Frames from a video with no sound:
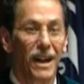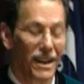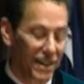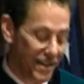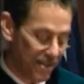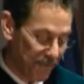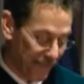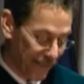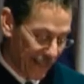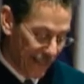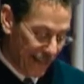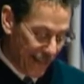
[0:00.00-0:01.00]
body,
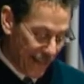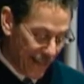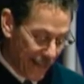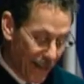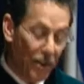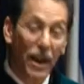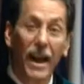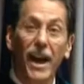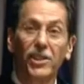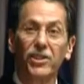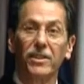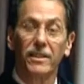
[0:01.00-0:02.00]
uh,
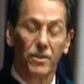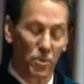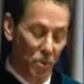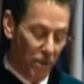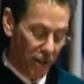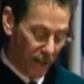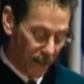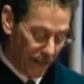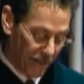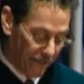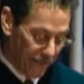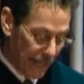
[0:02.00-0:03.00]
actually work.
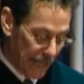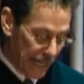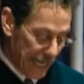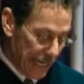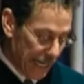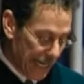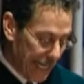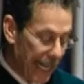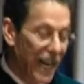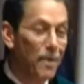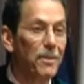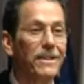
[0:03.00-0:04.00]
Uh,
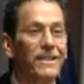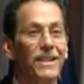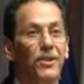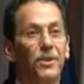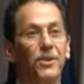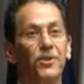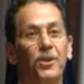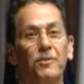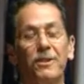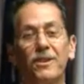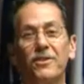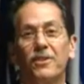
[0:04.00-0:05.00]
common steroid
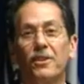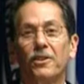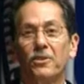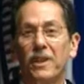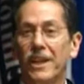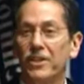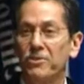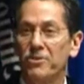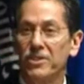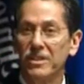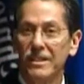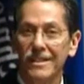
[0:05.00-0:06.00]
hormones include
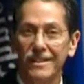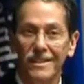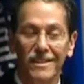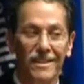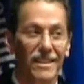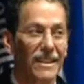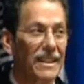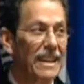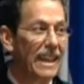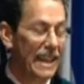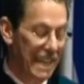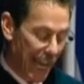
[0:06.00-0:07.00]
estrogens
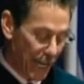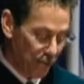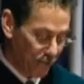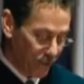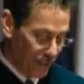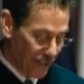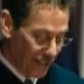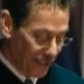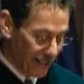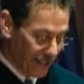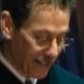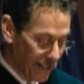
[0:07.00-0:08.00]
and
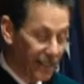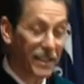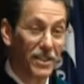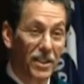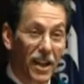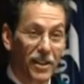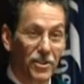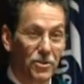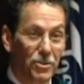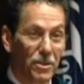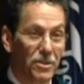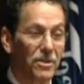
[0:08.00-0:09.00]
androgens,
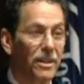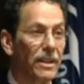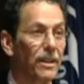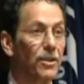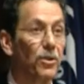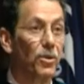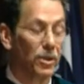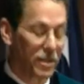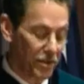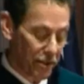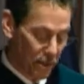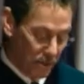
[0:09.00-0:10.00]
testosterone,
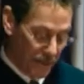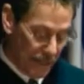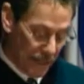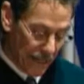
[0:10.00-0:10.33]
cortisone.